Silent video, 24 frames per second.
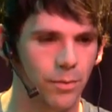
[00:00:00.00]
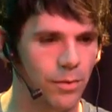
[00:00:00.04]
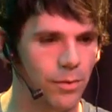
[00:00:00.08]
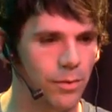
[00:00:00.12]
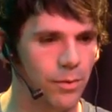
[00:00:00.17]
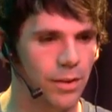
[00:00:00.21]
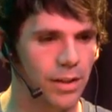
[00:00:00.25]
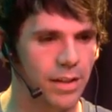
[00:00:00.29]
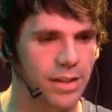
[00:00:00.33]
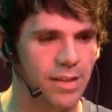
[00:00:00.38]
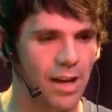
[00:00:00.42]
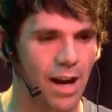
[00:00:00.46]

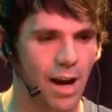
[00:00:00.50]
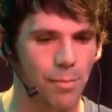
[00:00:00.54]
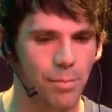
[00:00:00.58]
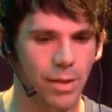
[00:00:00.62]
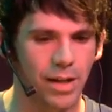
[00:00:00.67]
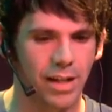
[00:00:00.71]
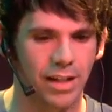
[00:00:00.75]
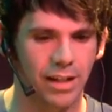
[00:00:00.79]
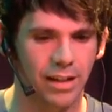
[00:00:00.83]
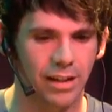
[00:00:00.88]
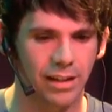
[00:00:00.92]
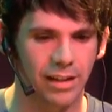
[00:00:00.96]
really top
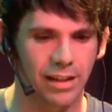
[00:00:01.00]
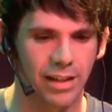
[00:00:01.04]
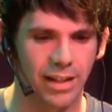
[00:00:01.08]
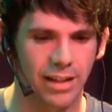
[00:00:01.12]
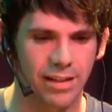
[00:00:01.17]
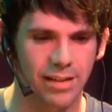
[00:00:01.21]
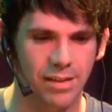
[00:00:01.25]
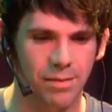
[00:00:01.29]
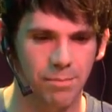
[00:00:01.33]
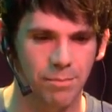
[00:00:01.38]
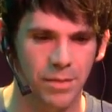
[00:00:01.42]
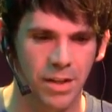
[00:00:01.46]
end
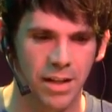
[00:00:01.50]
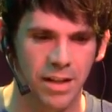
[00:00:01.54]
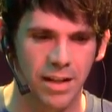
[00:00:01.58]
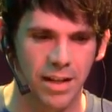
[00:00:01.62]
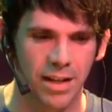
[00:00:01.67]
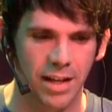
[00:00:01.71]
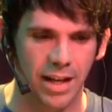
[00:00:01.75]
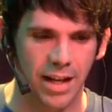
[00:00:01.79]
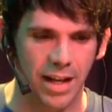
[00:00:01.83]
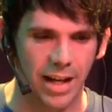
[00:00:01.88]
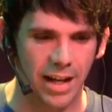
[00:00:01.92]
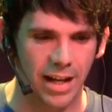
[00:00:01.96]
clicks.
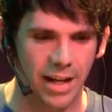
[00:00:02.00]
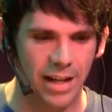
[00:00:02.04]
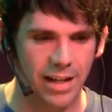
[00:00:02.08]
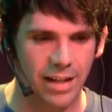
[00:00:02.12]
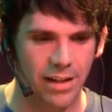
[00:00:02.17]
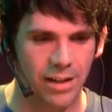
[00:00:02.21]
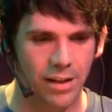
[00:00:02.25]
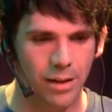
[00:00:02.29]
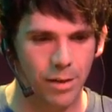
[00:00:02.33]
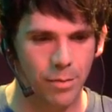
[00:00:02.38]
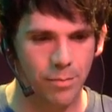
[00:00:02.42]
And